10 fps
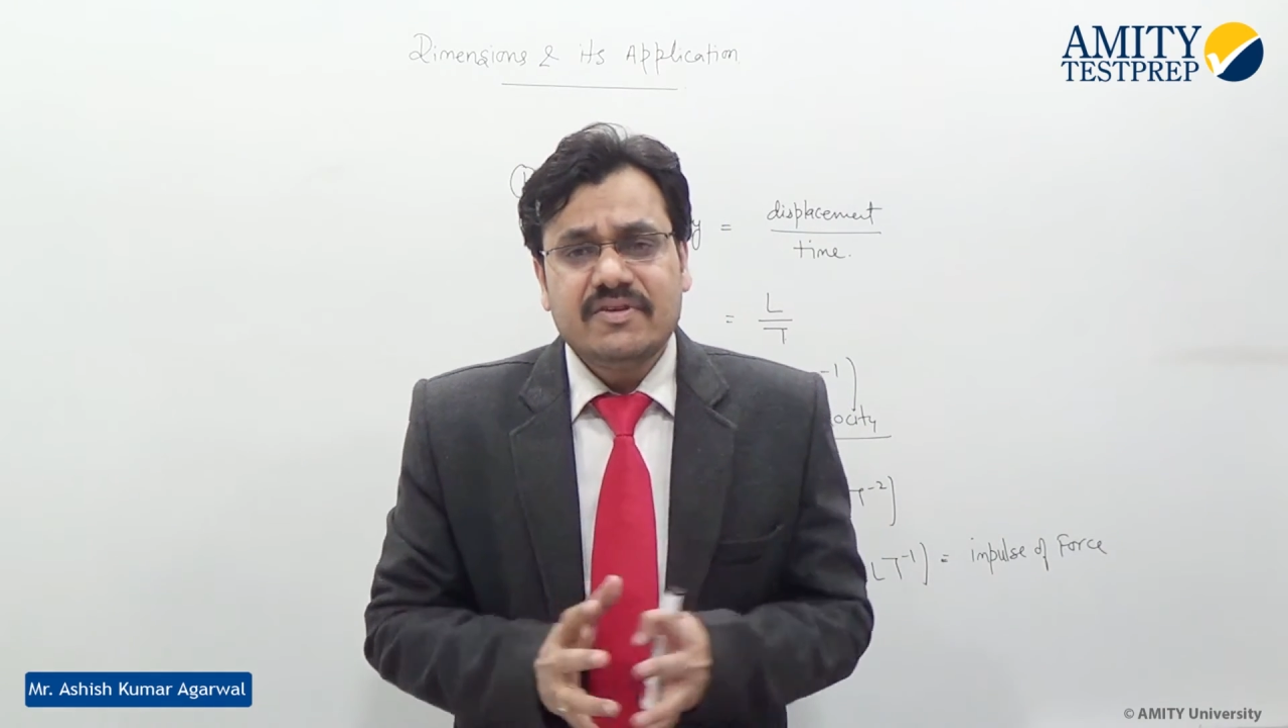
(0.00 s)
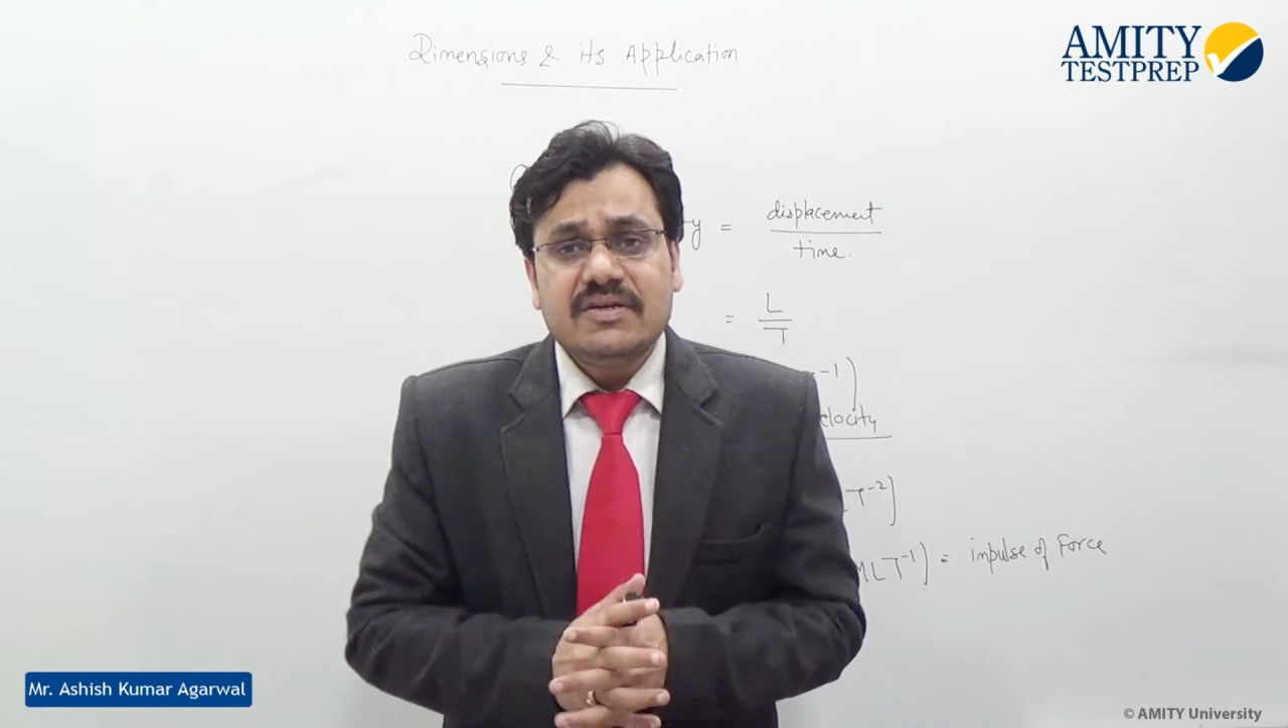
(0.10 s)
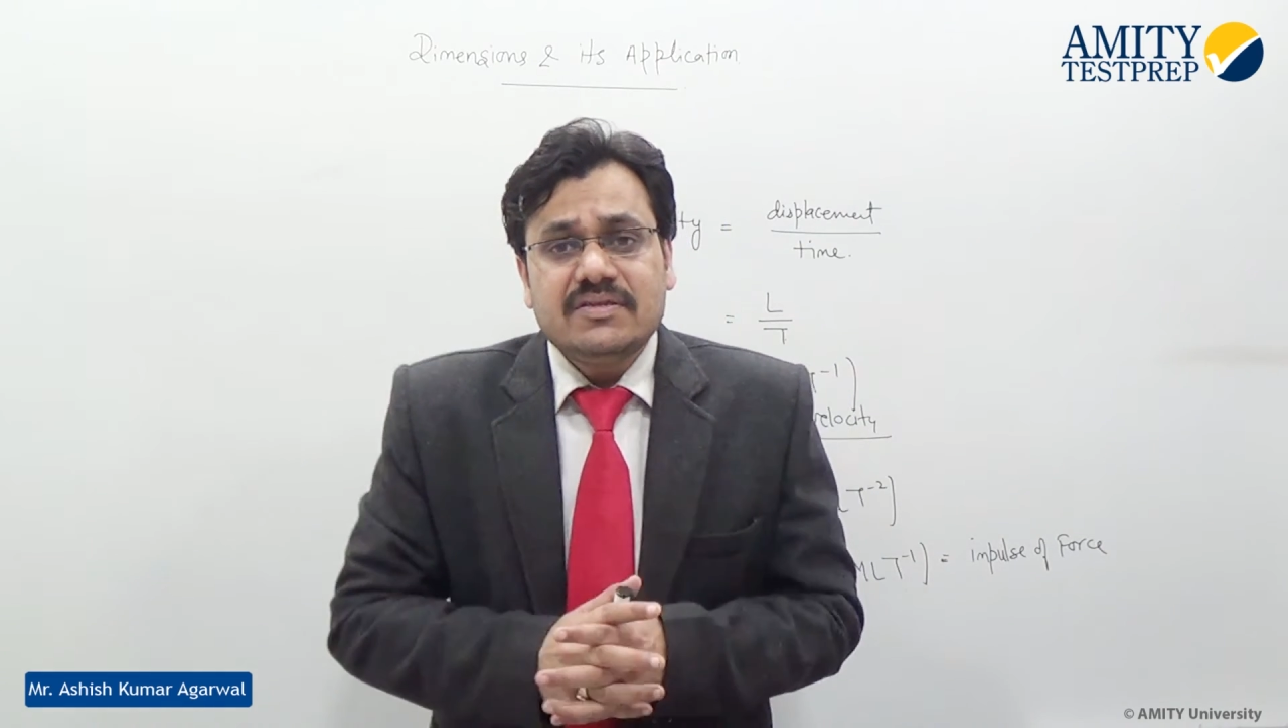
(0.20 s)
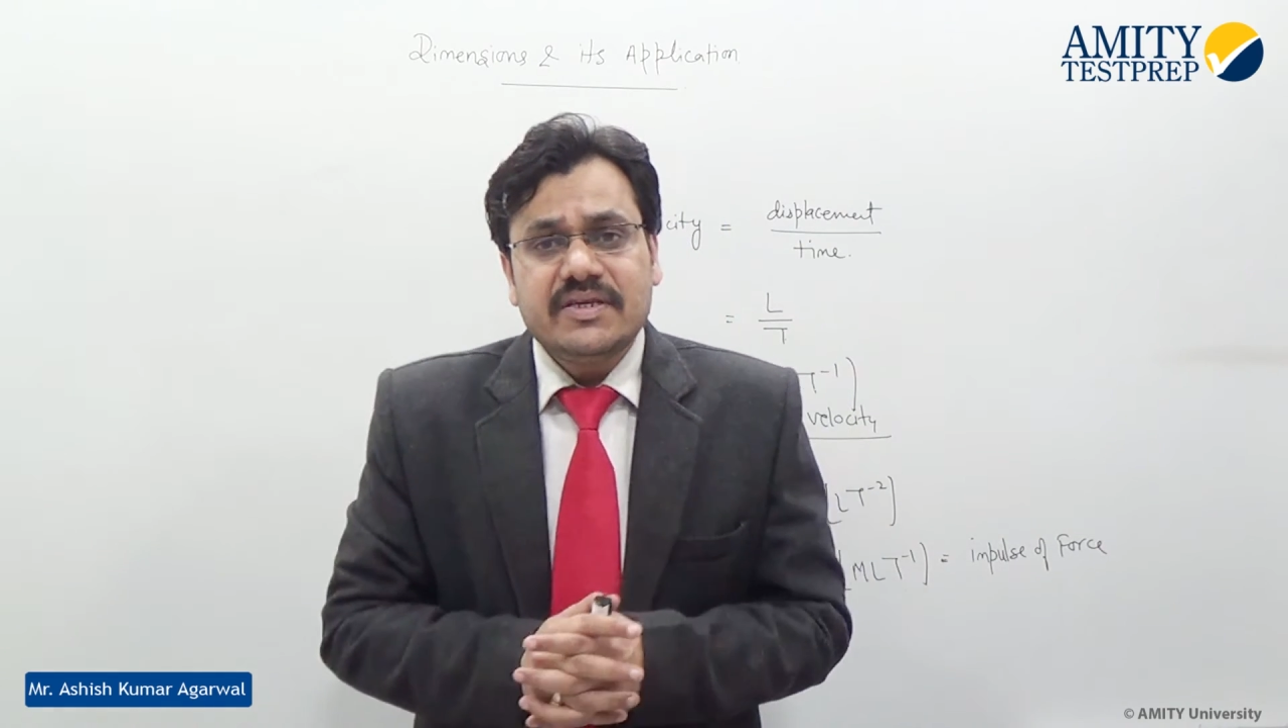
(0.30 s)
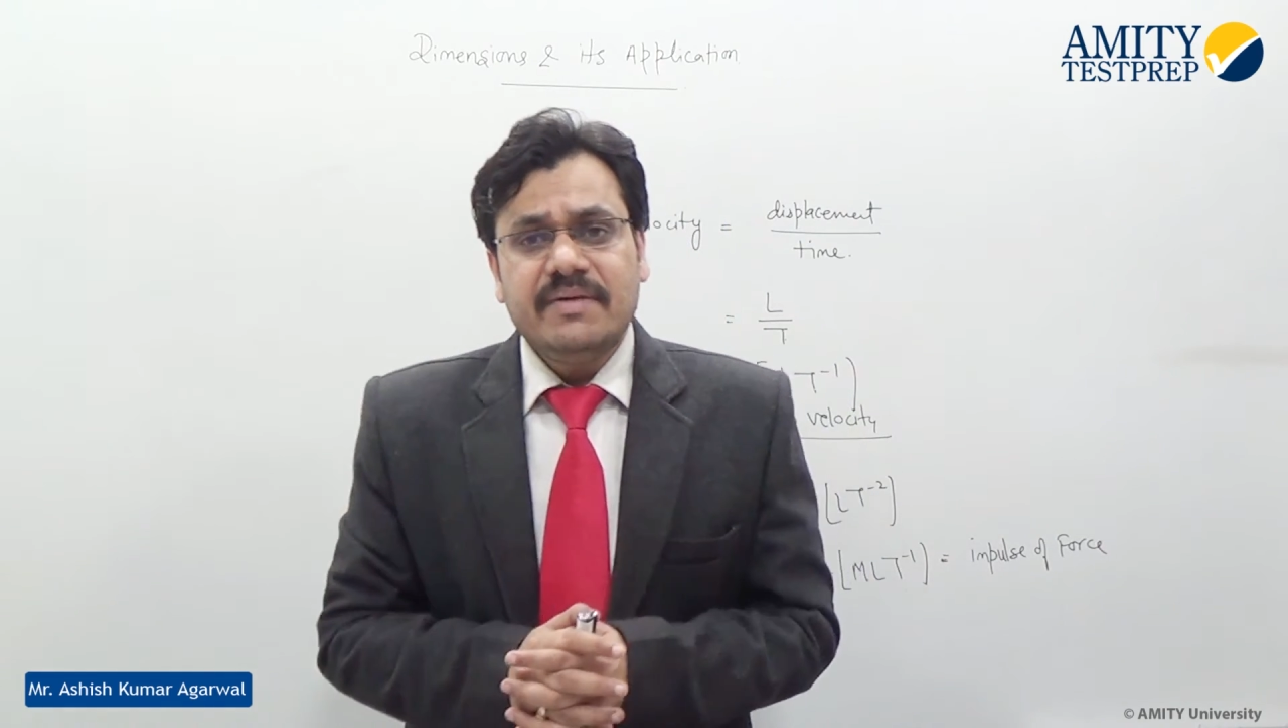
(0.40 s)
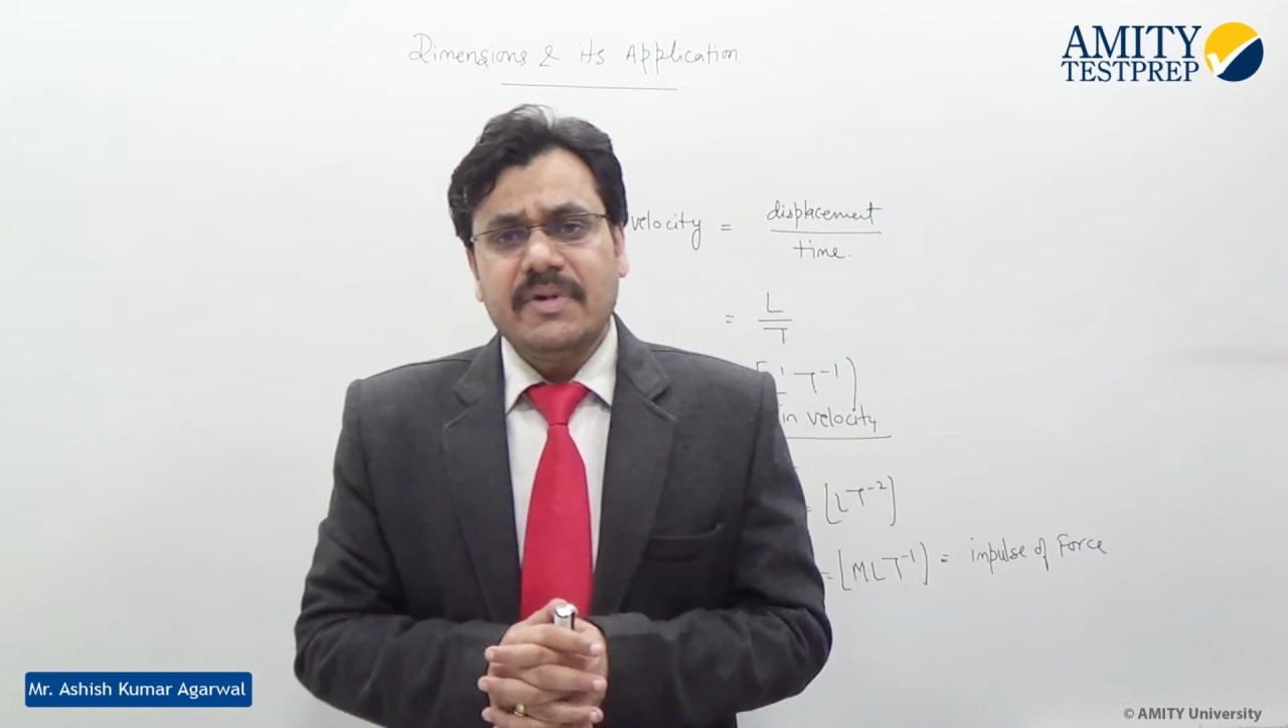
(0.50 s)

the same